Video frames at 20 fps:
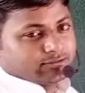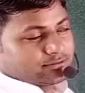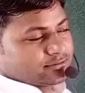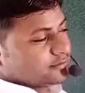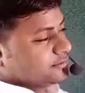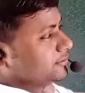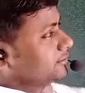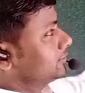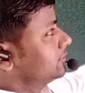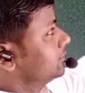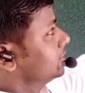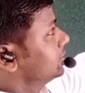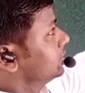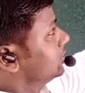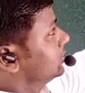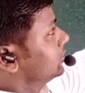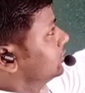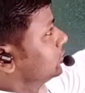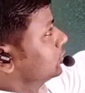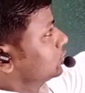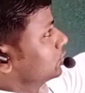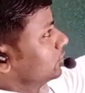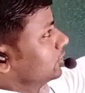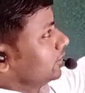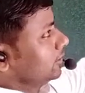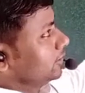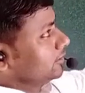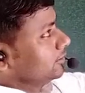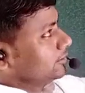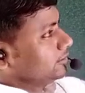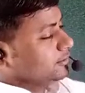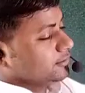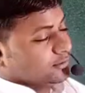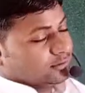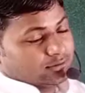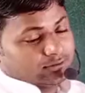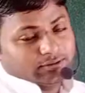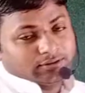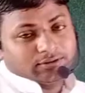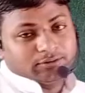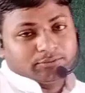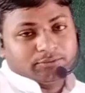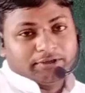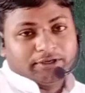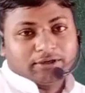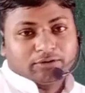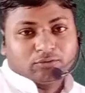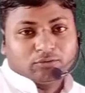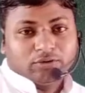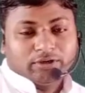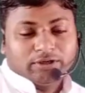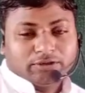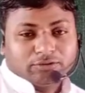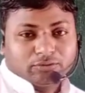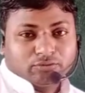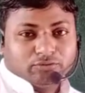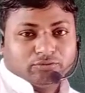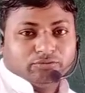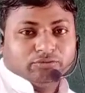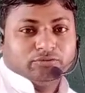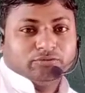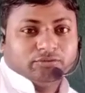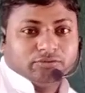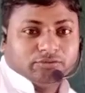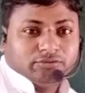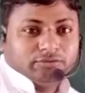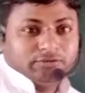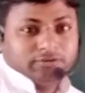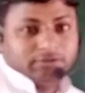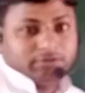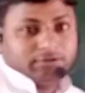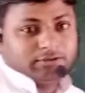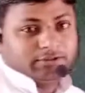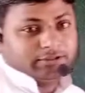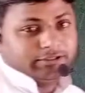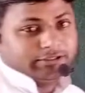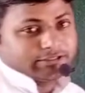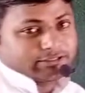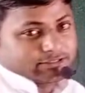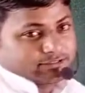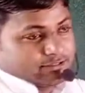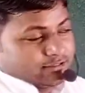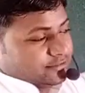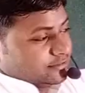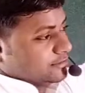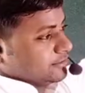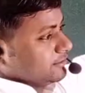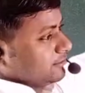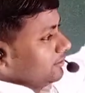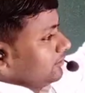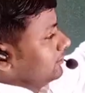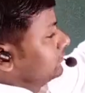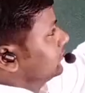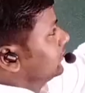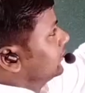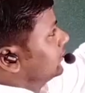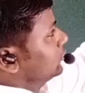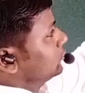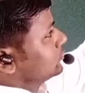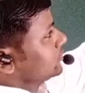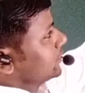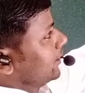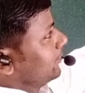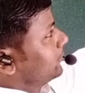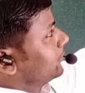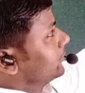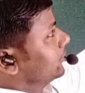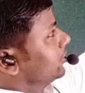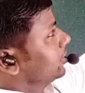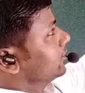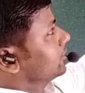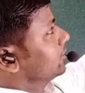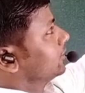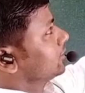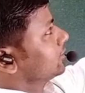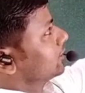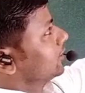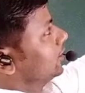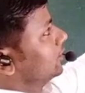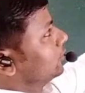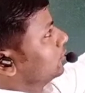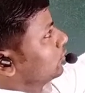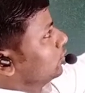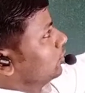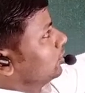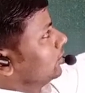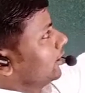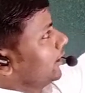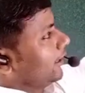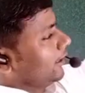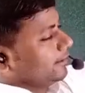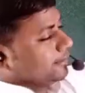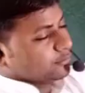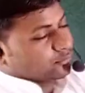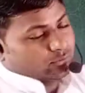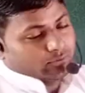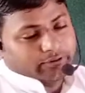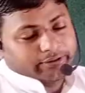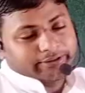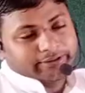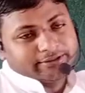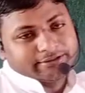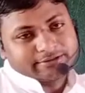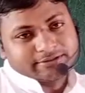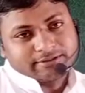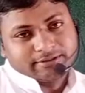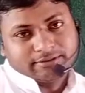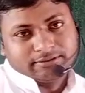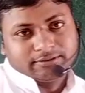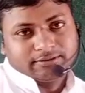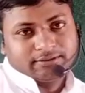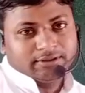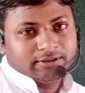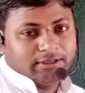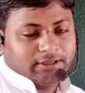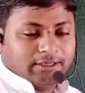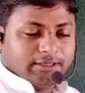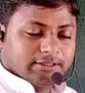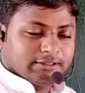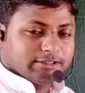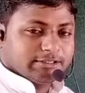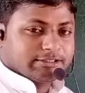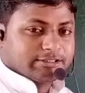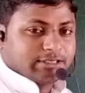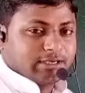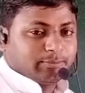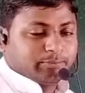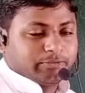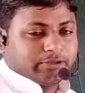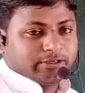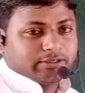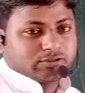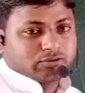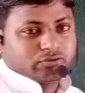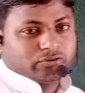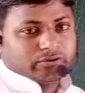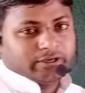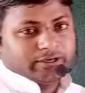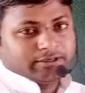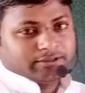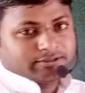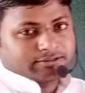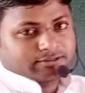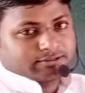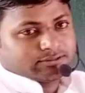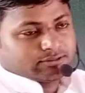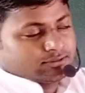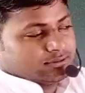students, today we are going to discuss on the new chapter control and coordination. In this chapter, students,